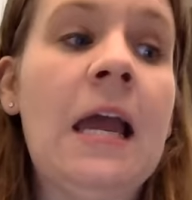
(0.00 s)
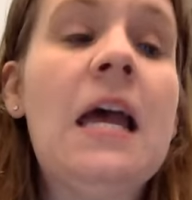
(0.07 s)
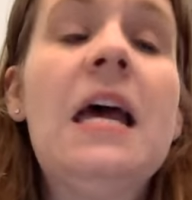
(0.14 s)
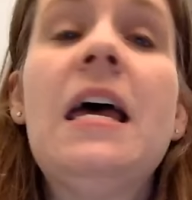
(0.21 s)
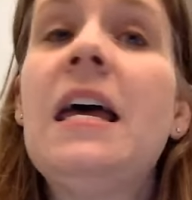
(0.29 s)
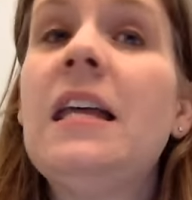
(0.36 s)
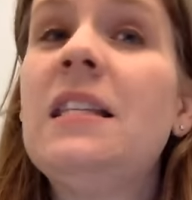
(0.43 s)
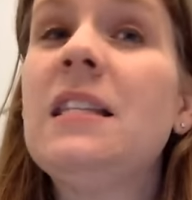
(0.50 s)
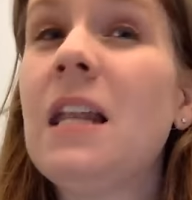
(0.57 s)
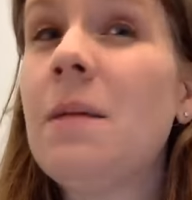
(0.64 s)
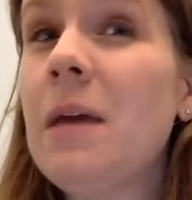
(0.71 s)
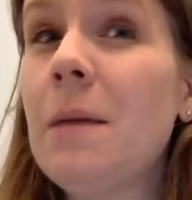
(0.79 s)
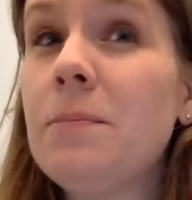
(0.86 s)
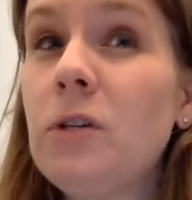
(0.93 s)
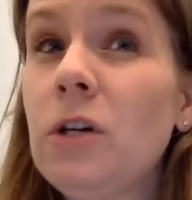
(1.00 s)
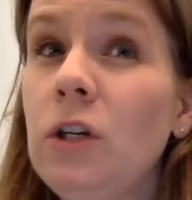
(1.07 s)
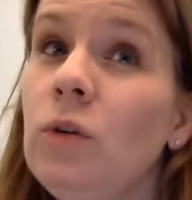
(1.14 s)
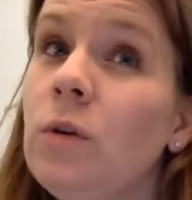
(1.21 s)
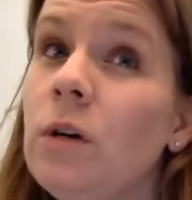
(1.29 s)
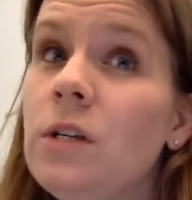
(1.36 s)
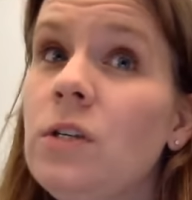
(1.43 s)
It's going to be up to
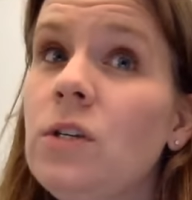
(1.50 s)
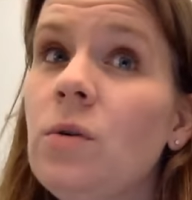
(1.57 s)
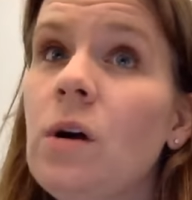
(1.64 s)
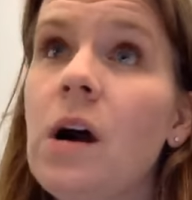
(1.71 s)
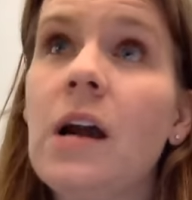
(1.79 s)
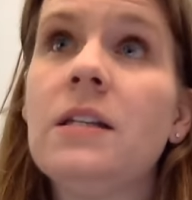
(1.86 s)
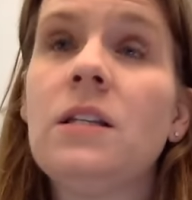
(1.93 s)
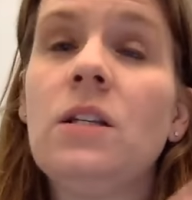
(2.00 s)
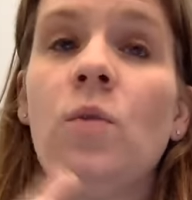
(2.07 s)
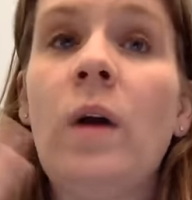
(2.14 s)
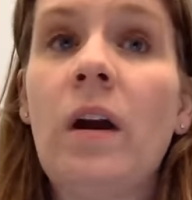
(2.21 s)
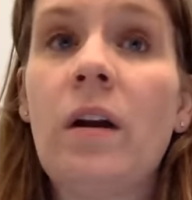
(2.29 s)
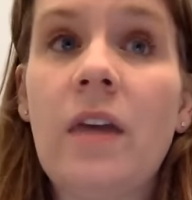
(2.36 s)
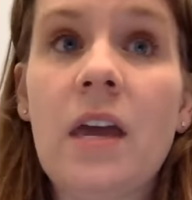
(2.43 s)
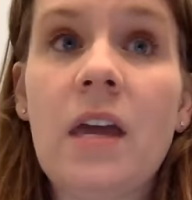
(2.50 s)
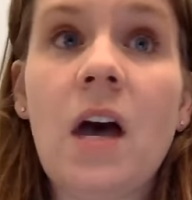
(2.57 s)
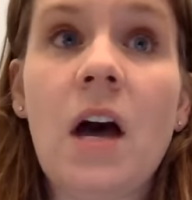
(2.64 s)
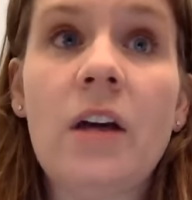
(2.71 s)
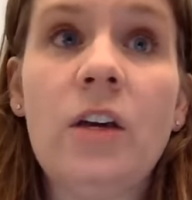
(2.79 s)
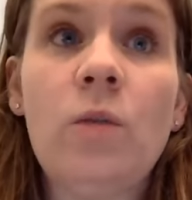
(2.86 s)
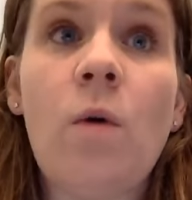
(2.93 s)
your store as to where they
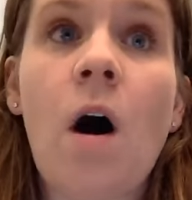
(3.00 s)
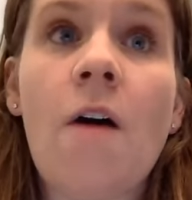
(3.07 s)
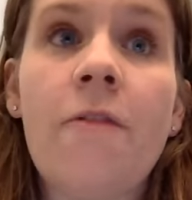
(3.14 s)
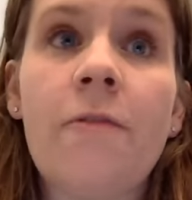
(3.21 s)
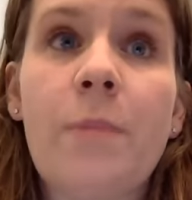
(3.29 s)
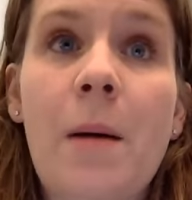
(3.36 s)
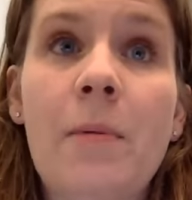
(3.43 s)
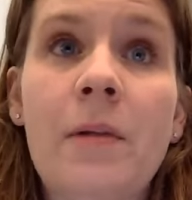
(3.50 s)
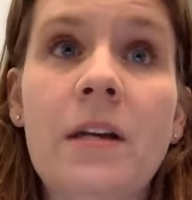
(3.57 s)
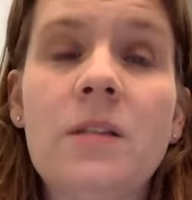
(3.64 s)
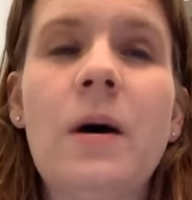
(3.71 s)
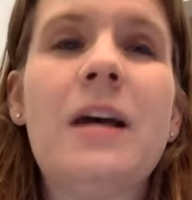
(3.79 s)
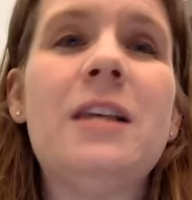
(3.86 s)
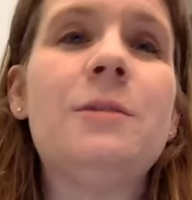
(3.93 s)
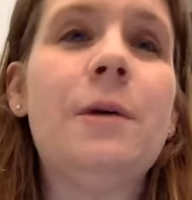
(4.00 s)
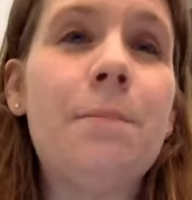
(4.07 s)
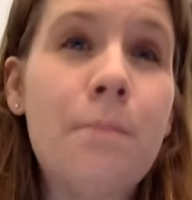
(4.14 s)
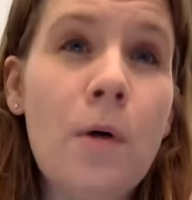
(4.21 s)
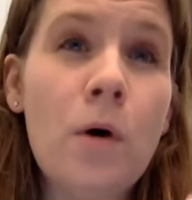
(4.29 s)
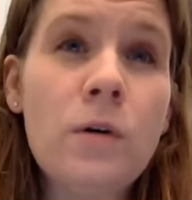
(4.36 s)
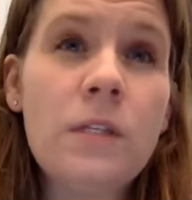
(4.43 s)
cut you off Publix-wise, but
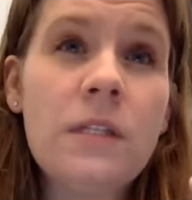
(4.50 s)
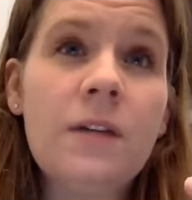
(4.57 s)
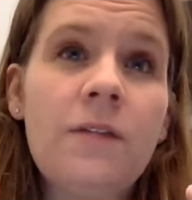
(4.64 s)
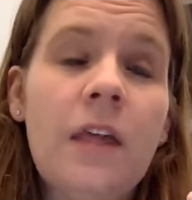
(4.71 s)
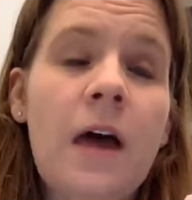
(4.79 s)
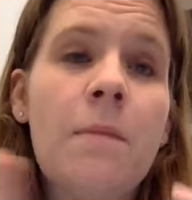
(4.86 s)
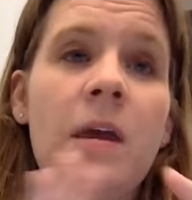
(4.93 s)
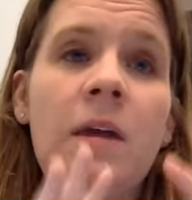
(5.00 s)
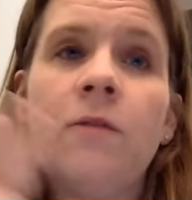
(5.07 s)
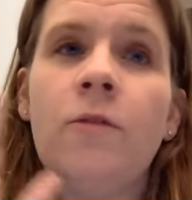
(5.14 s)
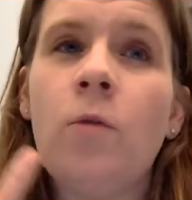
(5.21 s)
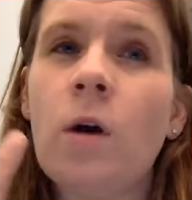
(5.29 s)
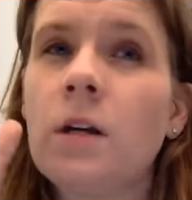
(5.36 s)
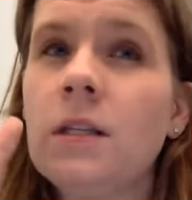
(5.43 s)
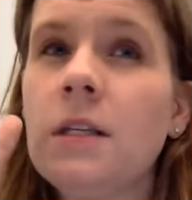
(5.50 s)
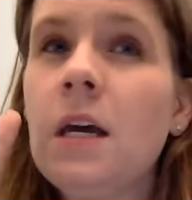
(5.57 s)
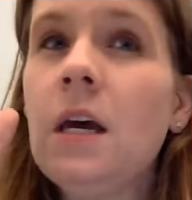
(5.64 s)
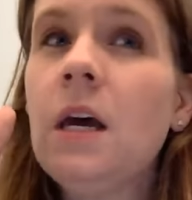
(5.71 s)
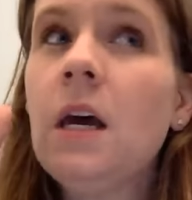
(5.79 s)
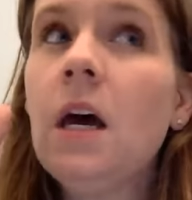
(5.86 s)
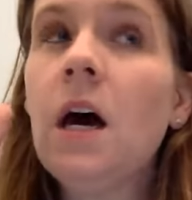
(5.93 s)
most of them enforce
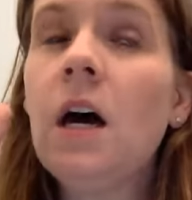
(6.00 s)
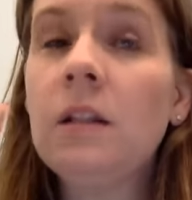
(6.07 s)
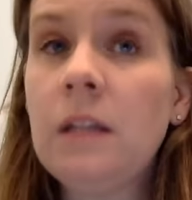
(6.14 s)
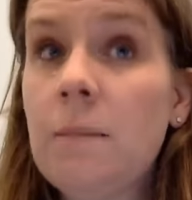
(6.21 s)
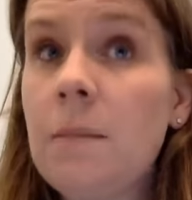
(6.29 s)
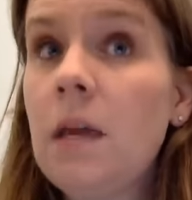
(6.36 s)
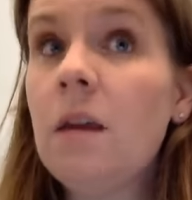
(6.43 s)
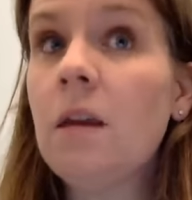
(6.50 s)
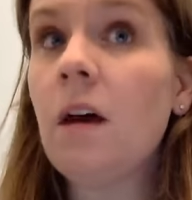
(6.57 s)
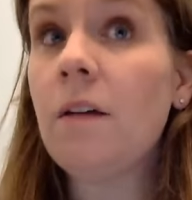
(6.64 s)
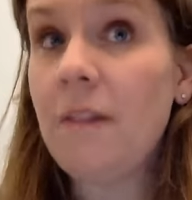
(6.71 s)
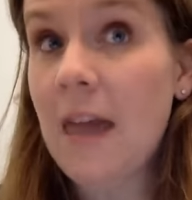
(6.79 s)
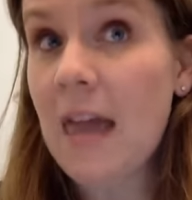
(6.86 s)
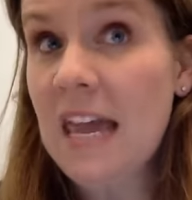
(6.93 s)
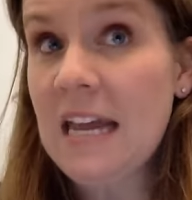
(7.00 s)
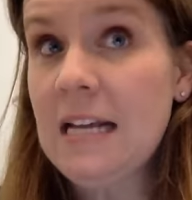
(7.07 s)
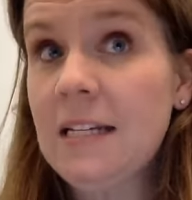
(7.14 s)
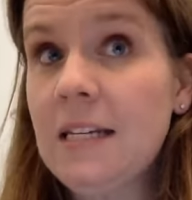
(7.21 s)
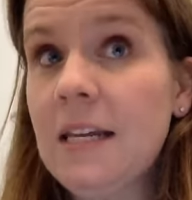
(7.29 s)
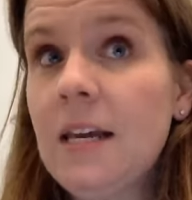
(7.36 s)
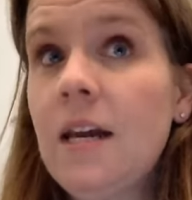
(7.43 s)
a limit of
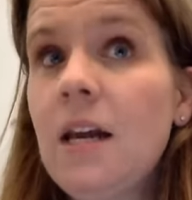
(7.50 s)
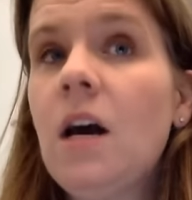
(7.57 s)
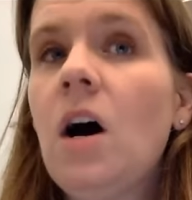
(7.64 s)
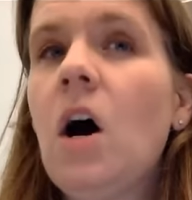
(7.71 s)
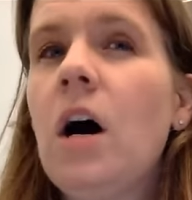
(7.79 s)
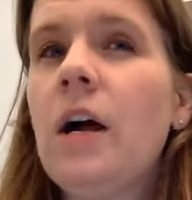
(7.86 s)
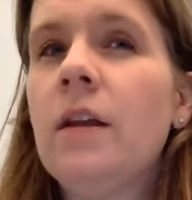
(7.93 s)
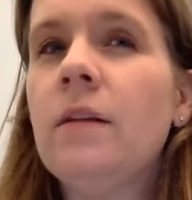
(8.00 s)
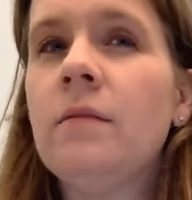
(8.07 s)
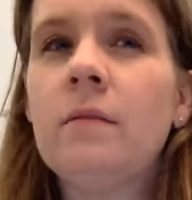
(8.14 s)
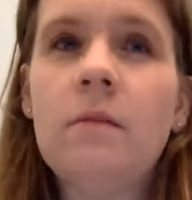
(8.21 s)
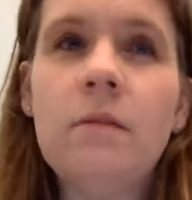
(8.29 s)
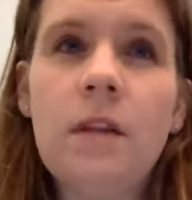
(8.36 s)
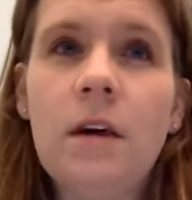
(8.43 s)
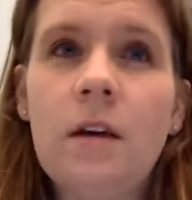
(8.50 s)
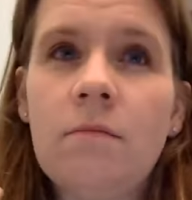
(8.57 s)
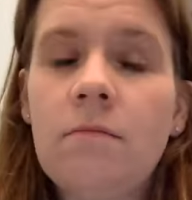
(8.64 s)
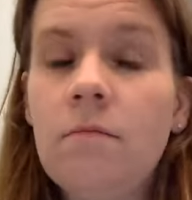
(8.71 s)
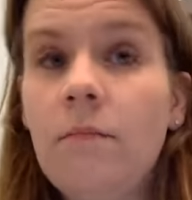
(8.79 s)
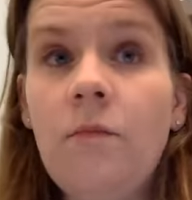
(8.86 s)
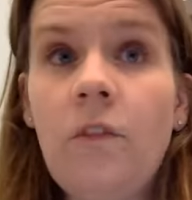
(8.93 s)
eight on the
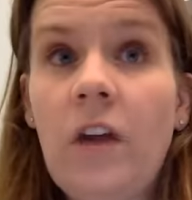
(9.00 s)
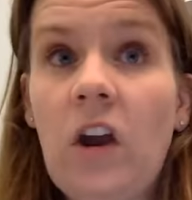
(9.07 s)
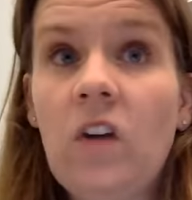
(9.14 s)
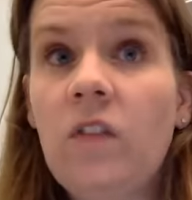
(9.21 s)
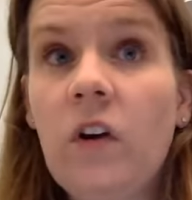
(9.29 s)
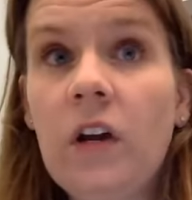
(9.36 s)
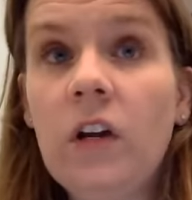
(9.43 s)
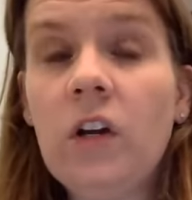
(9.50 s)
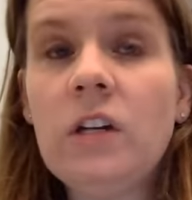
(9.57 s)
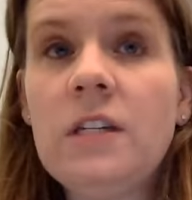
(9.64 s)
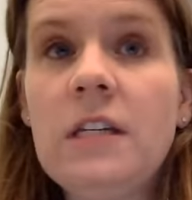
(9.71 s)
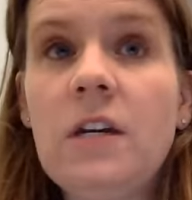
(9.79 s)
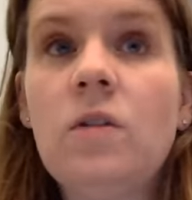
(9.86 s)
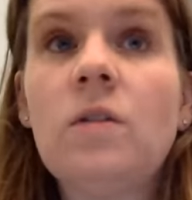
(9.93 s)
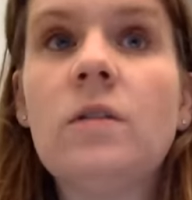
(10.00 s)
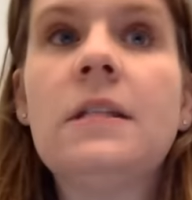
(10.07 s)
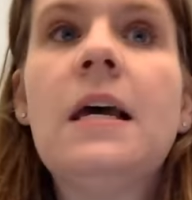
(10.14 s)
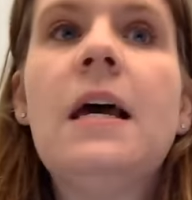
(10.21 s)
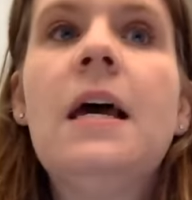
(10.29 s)
very, very good deals.